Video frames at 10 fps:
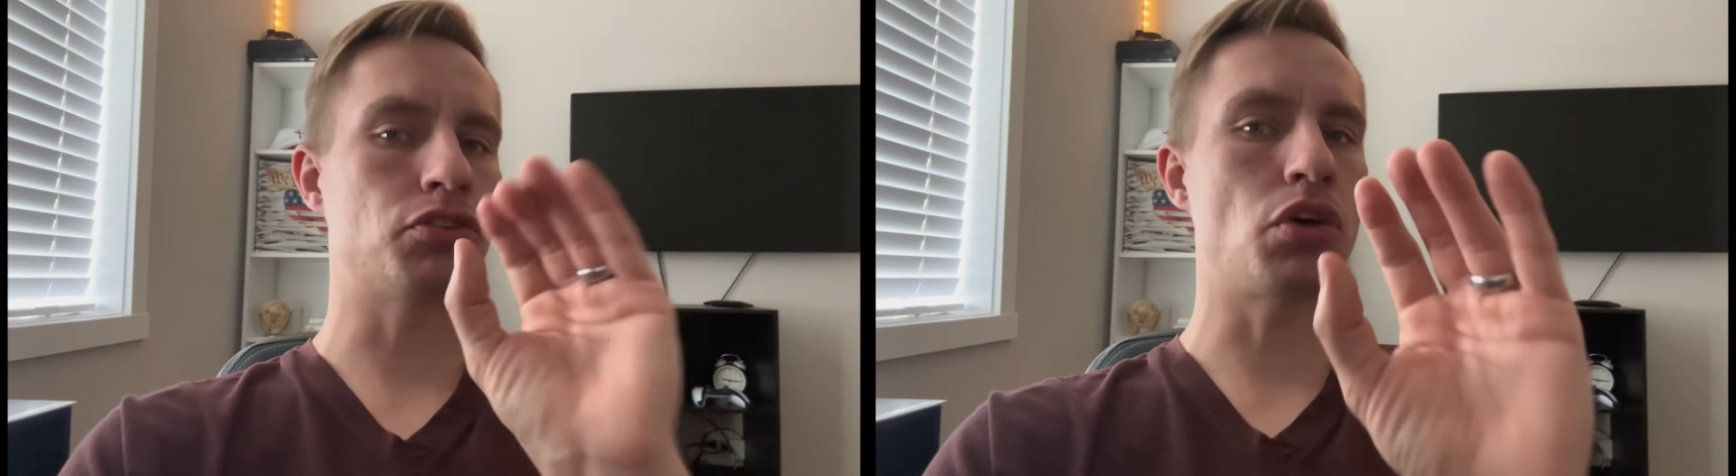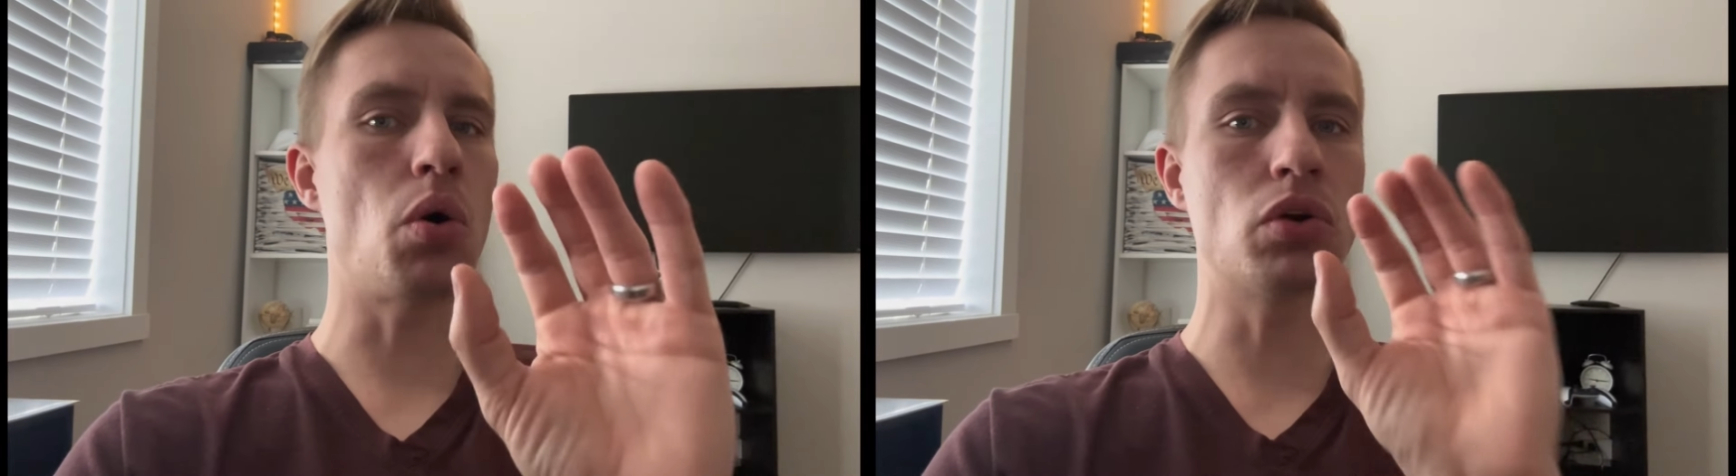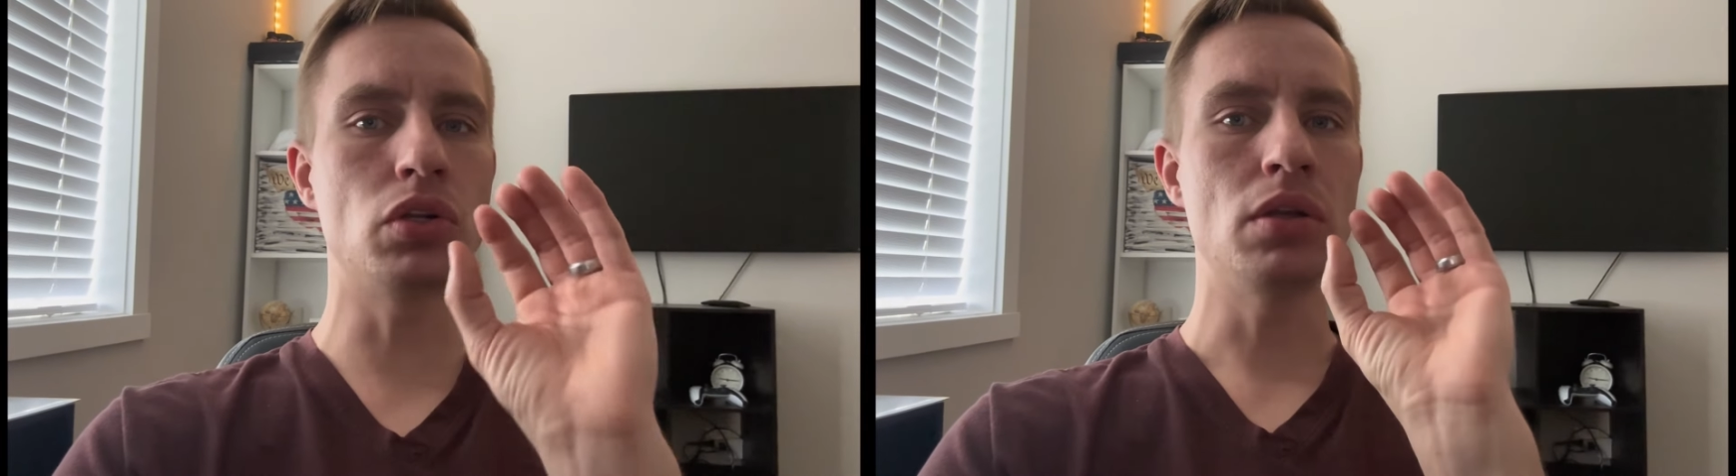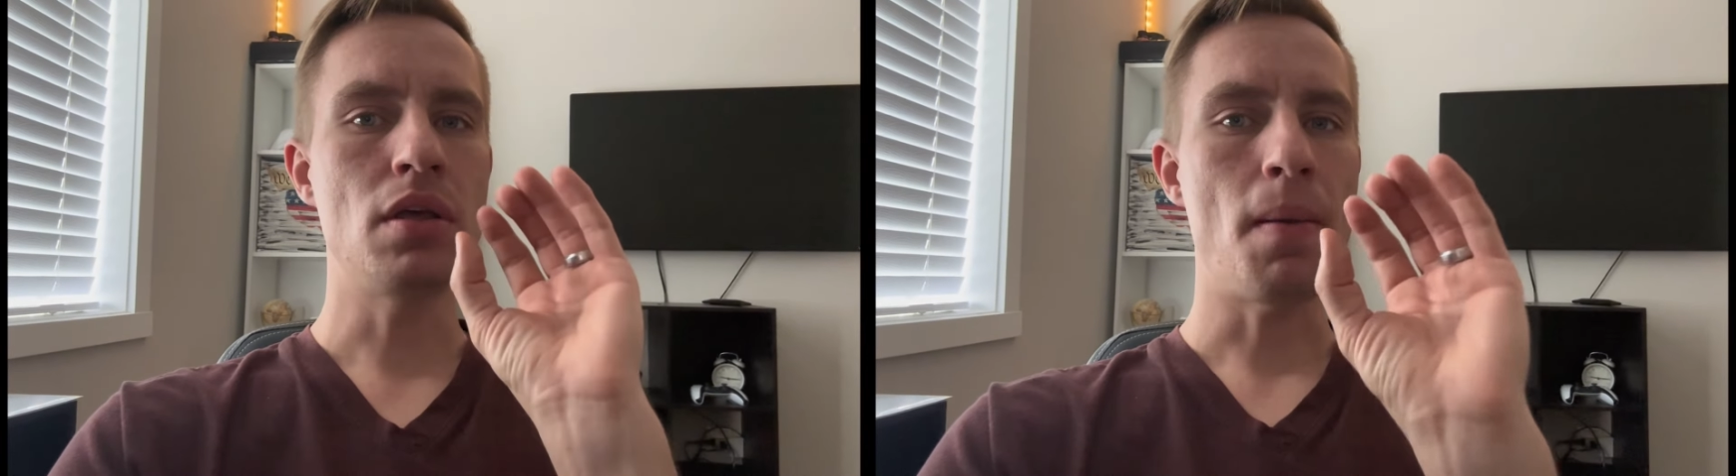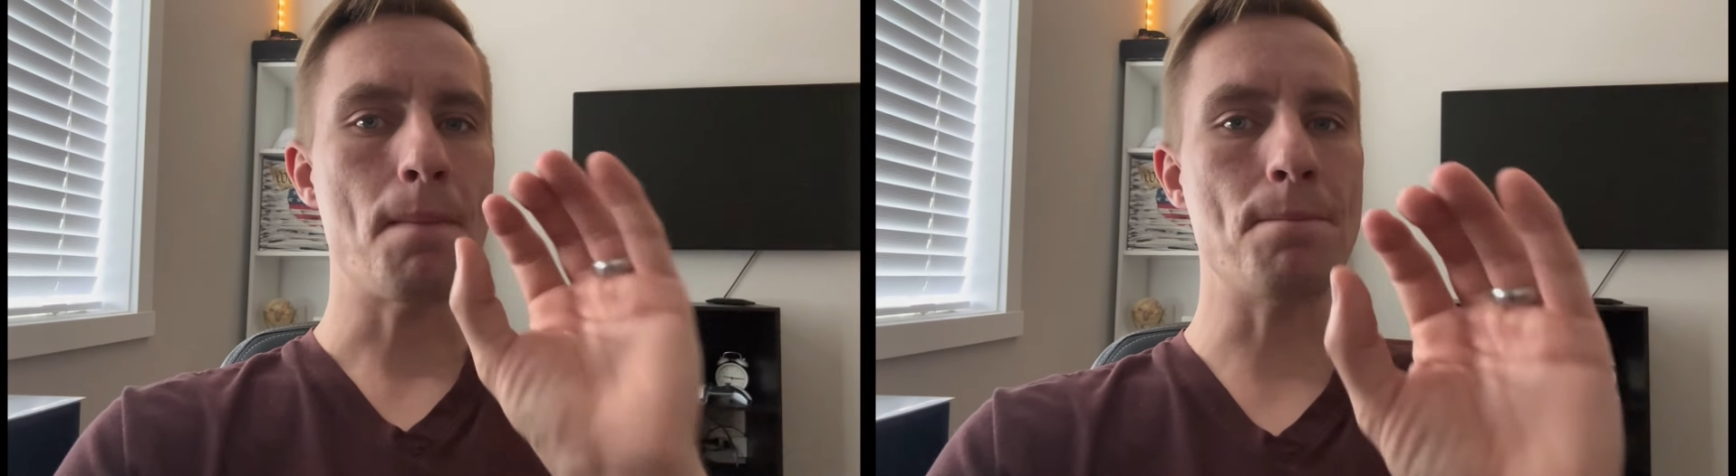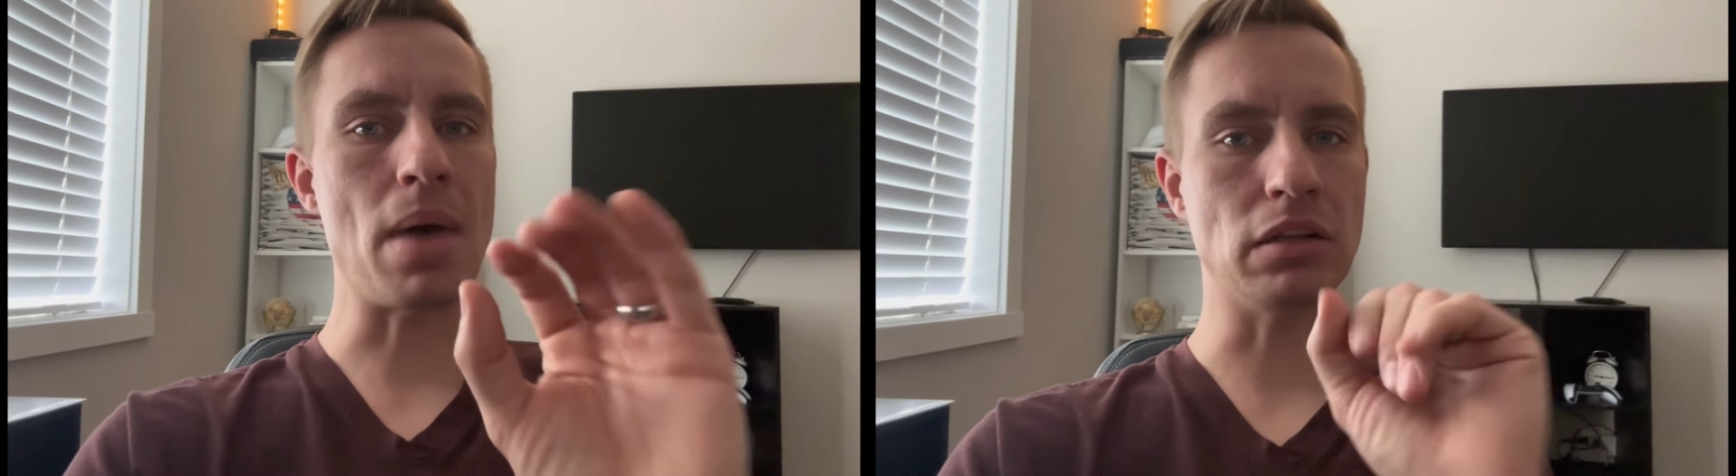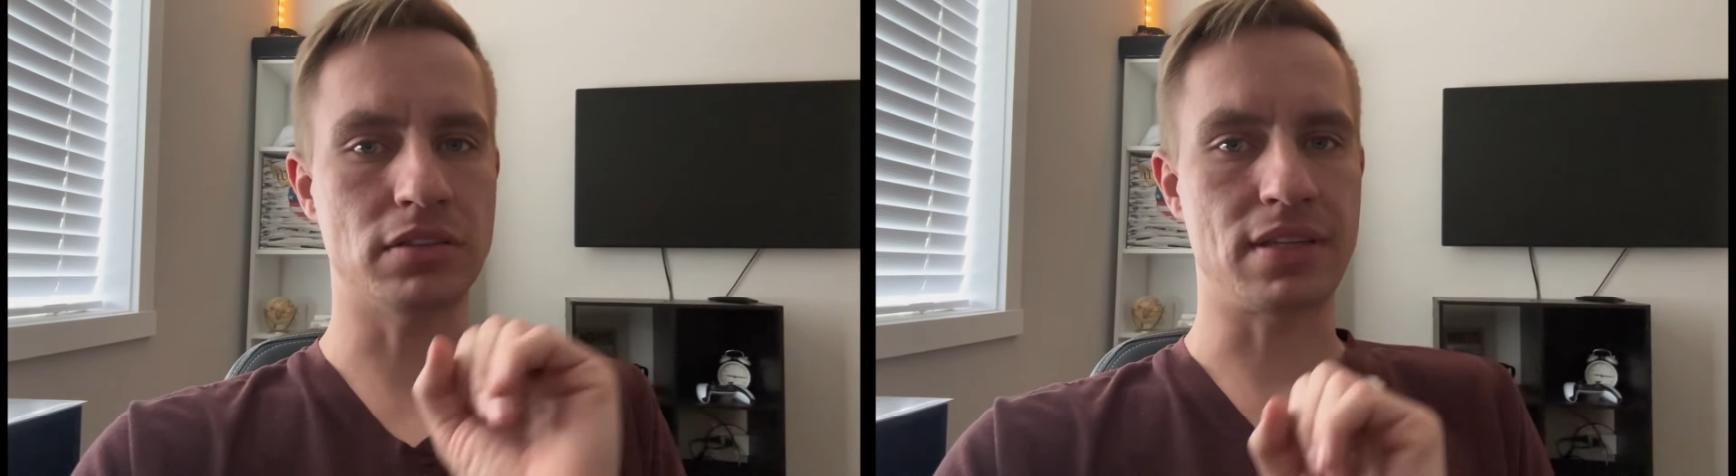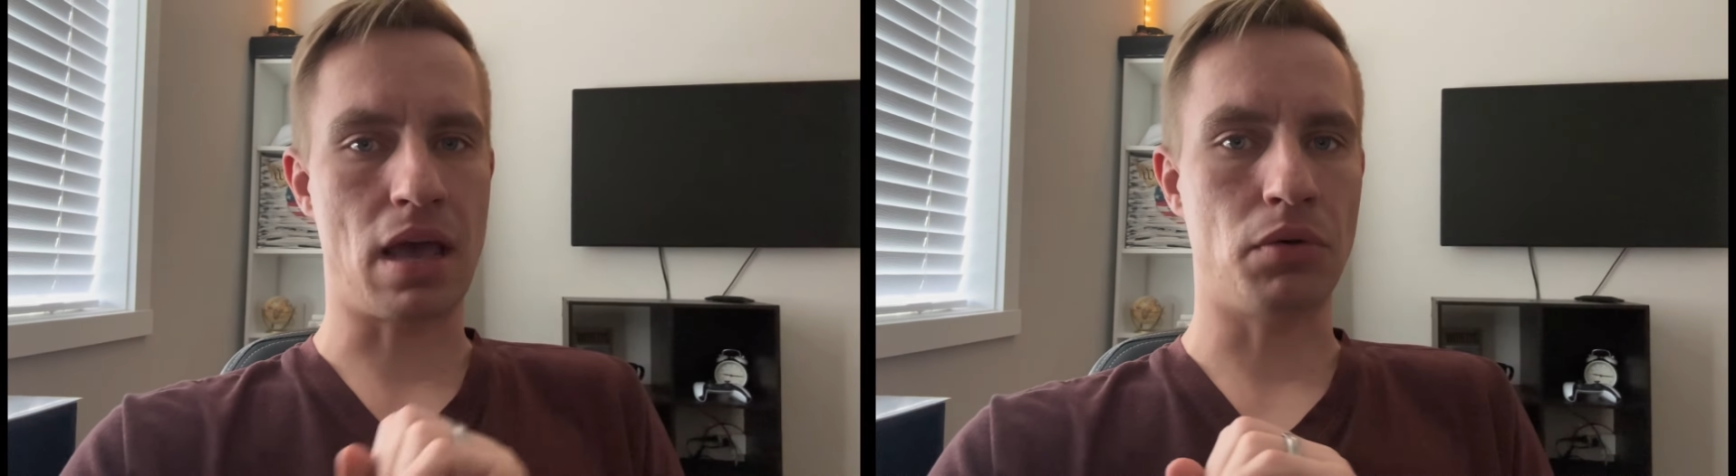total
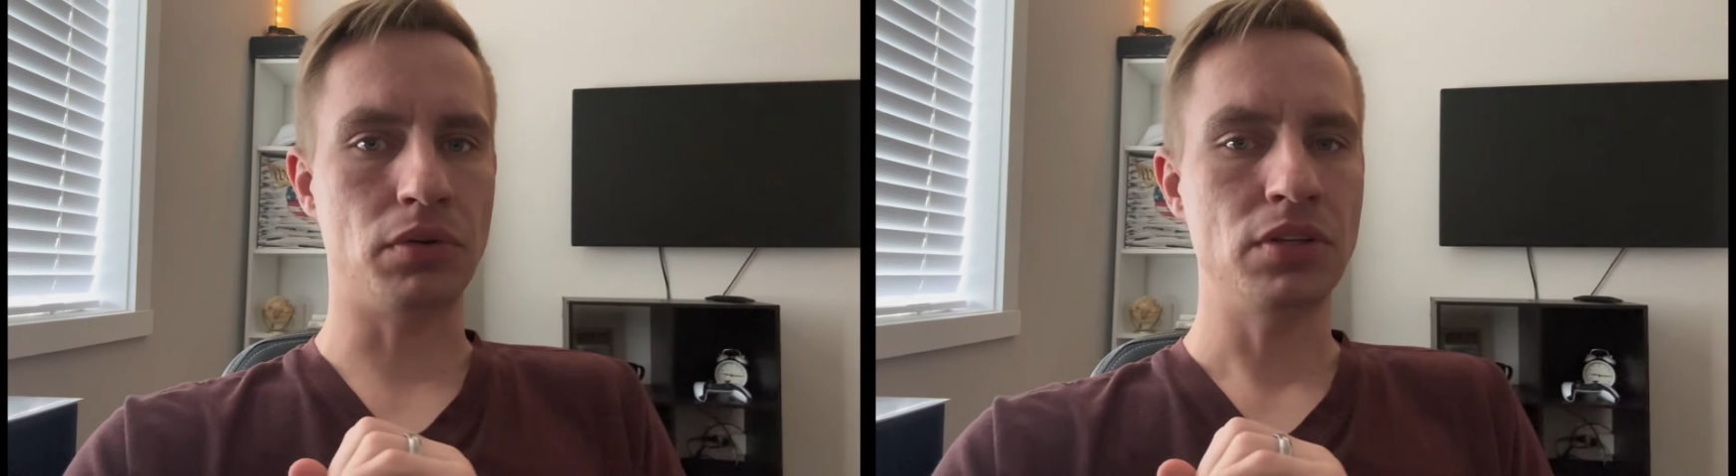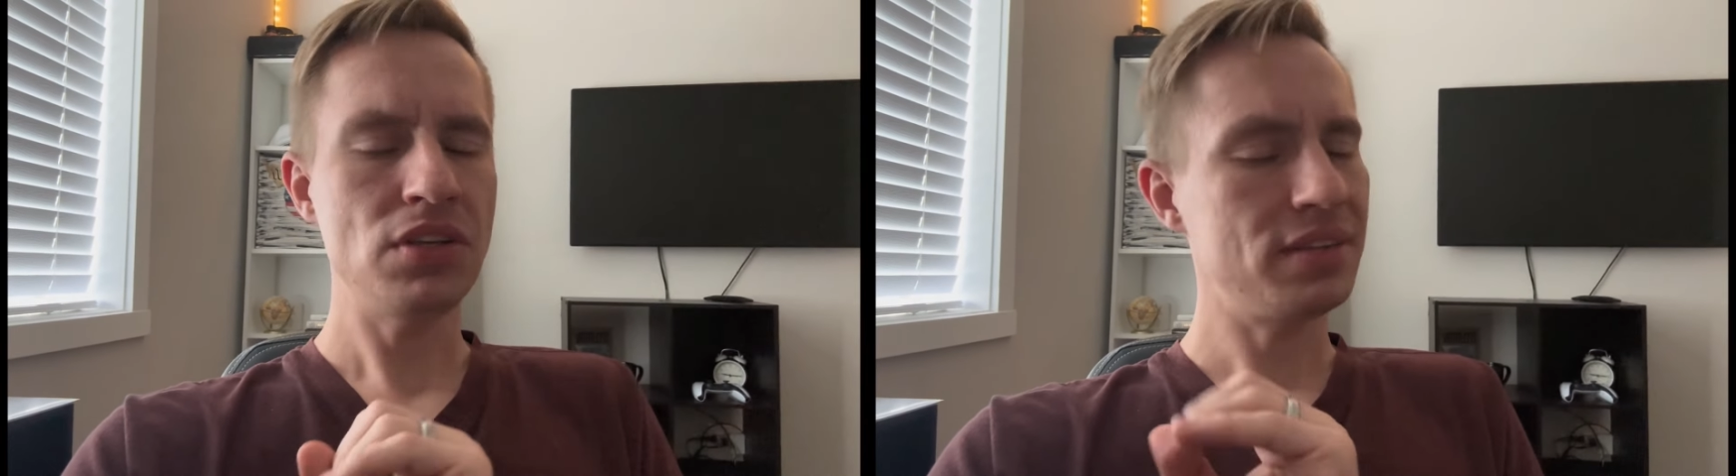meltdown.